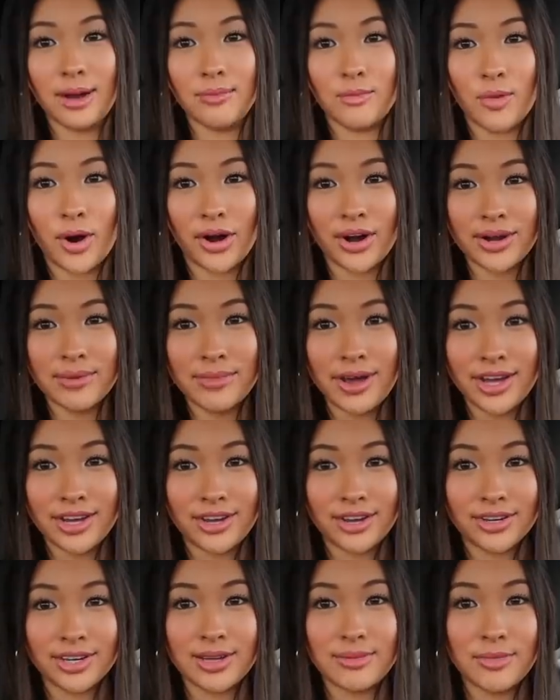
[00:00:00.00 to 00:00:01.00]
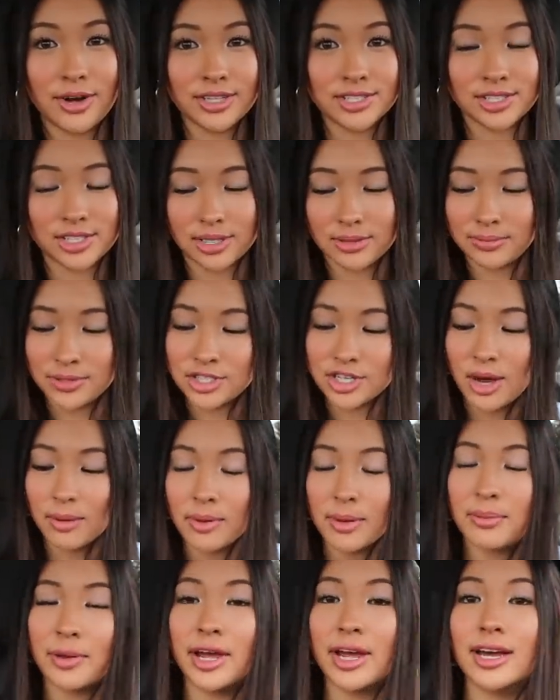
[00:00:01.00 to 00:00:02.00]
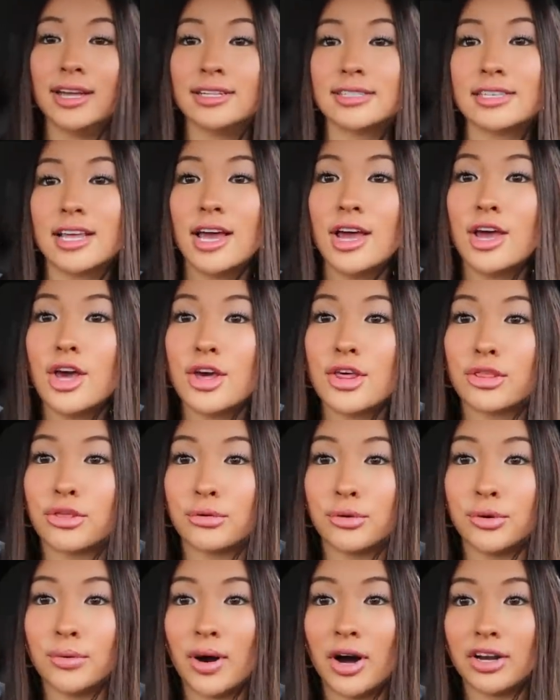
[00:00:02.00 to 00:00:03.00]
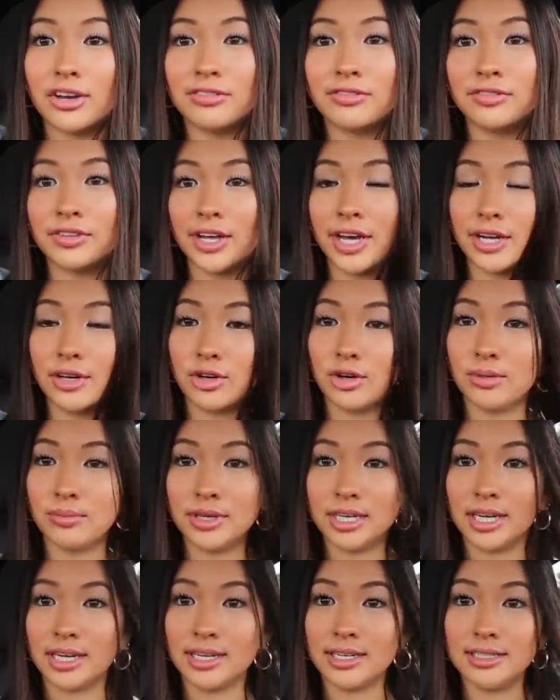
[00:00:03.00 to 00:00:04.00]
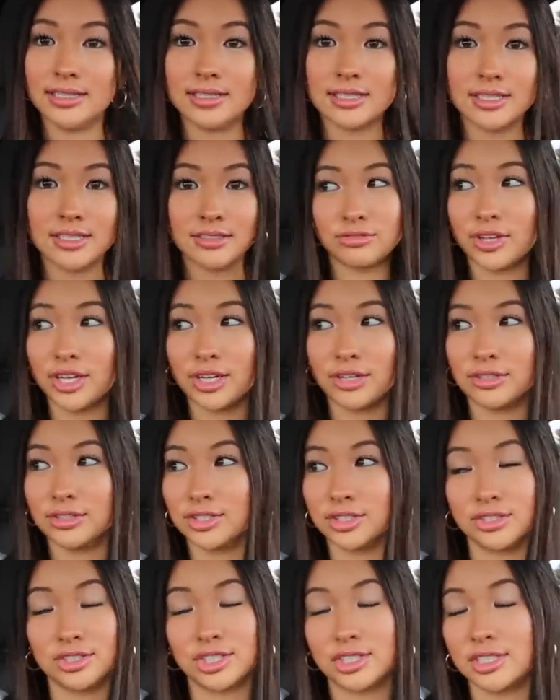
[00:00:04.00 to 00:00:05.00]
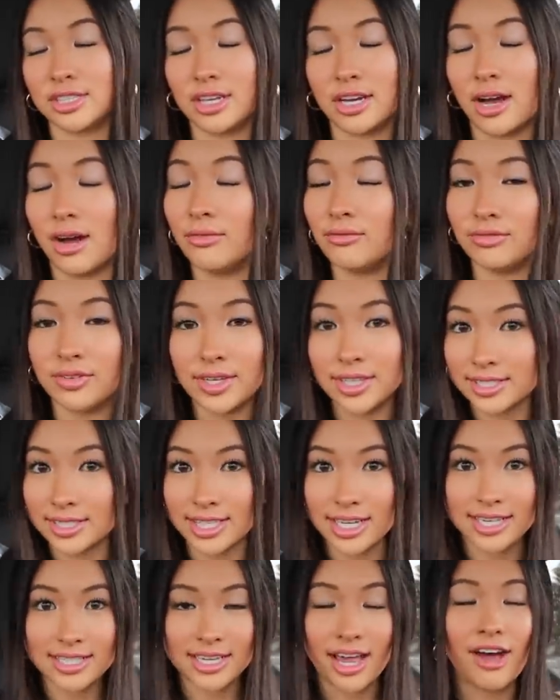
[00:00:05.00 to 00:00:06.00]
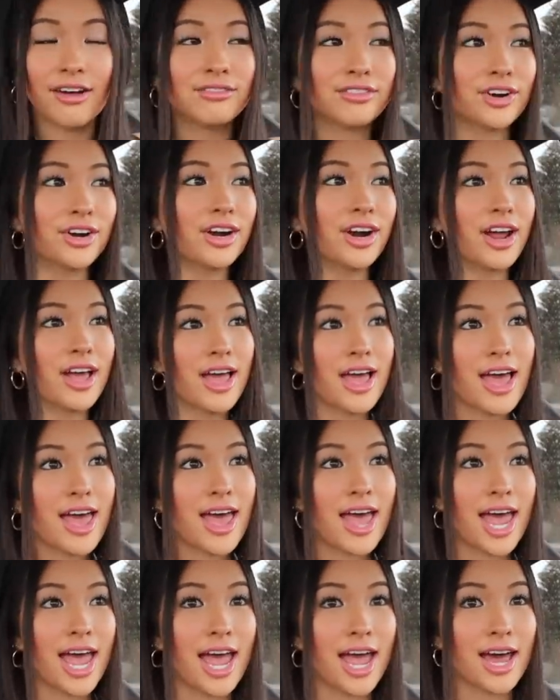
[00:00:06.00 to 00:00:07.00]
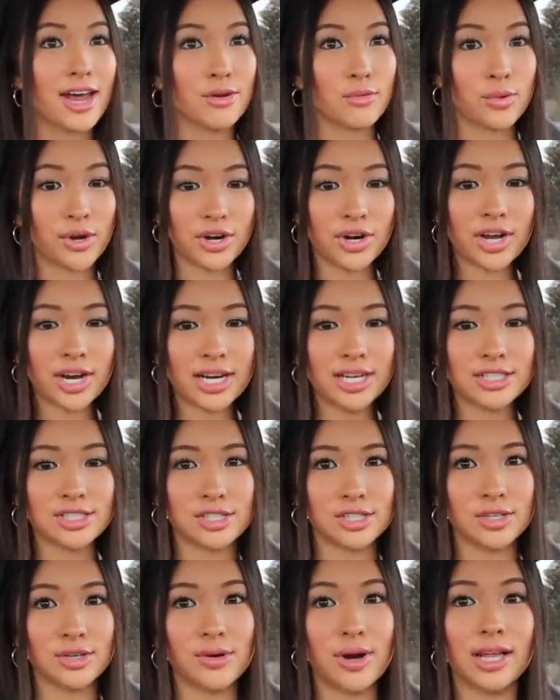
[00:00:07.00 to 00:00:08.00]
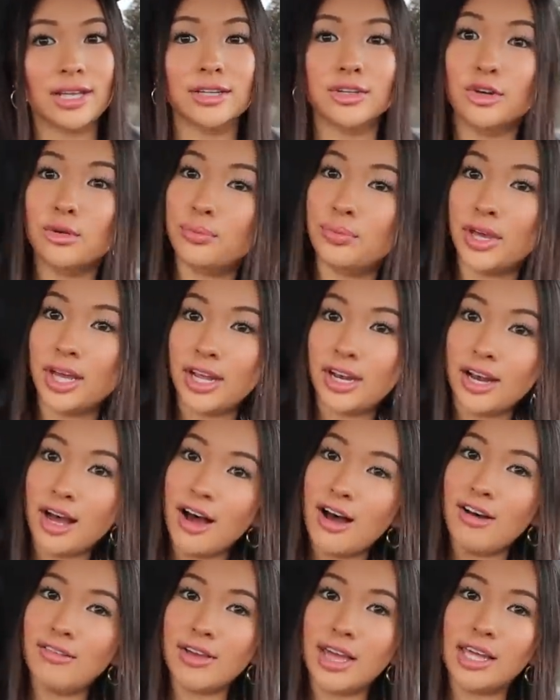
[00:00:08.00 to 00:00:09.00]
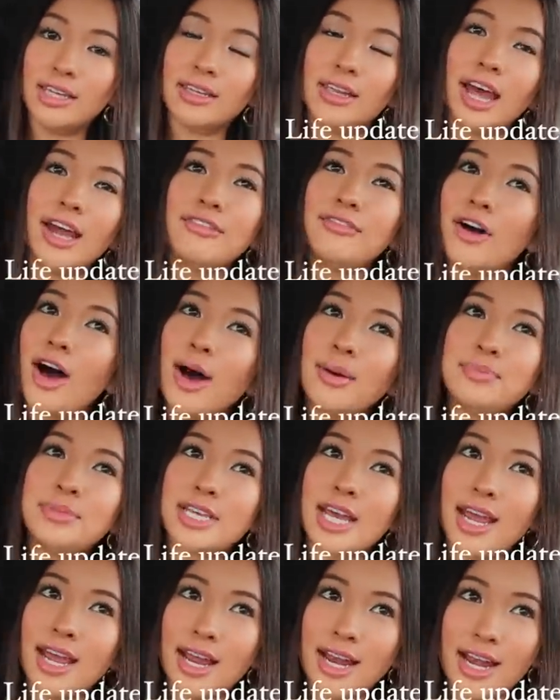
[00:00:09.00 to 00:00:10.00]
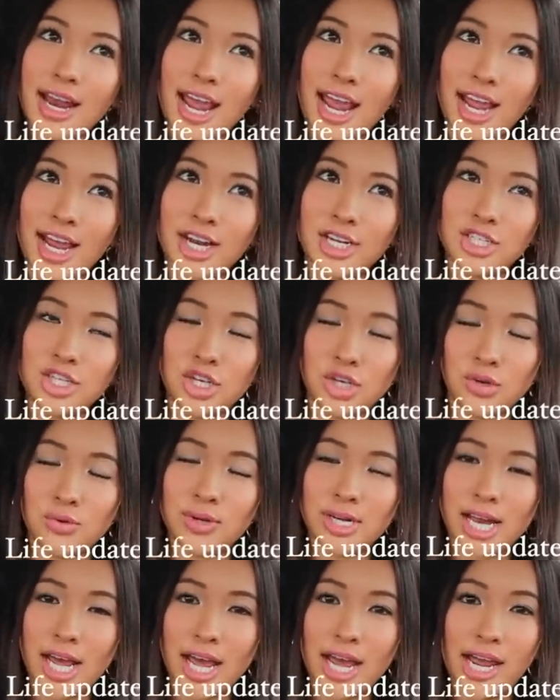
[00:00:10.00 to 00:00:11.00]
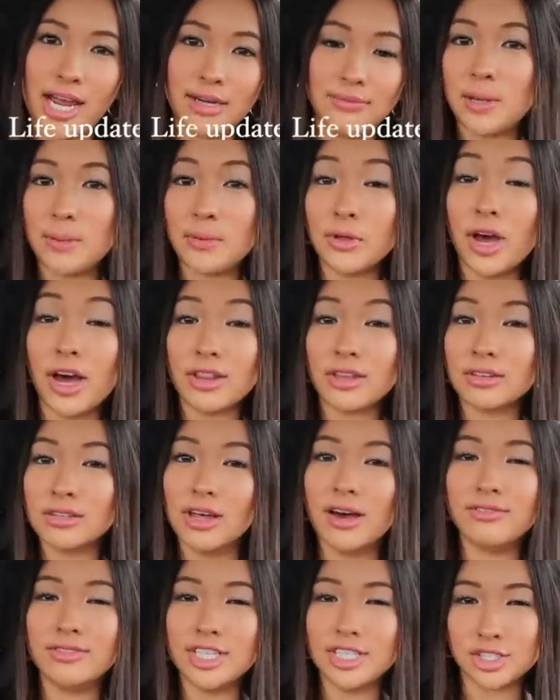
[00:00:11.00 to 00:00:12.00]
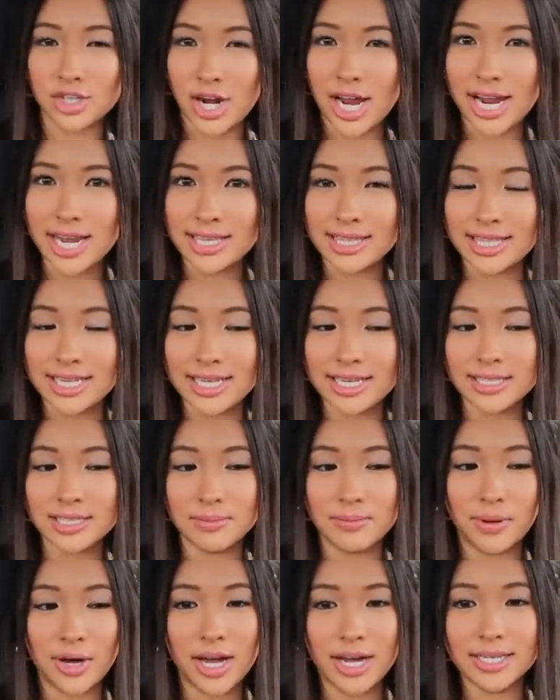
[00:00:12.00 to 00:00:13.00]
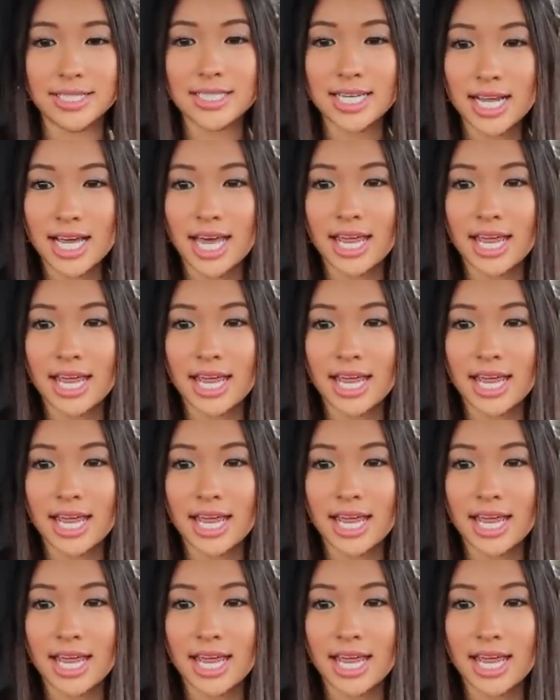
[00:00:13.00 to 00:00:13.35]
I'm wearing my Cookie Monster pajama pants, threw on a flannel because flannels are just the comfiest things ever, and we're gonna do a little bit of a life update and Q&A. People either love these or hate these, but